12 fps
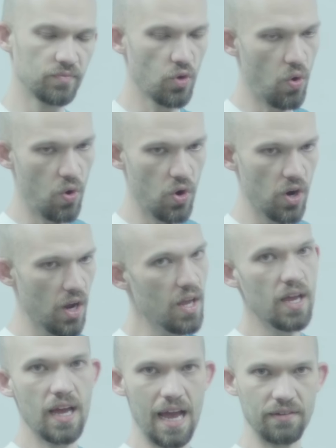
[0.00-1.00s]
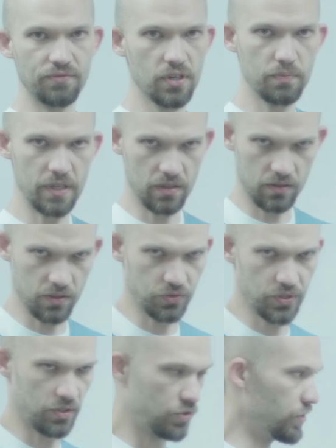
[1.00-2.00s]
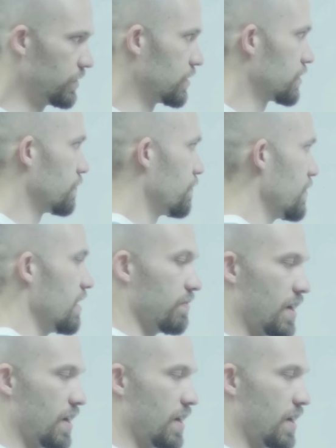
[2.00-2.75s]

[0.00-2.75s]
or adverbial conjunctions, if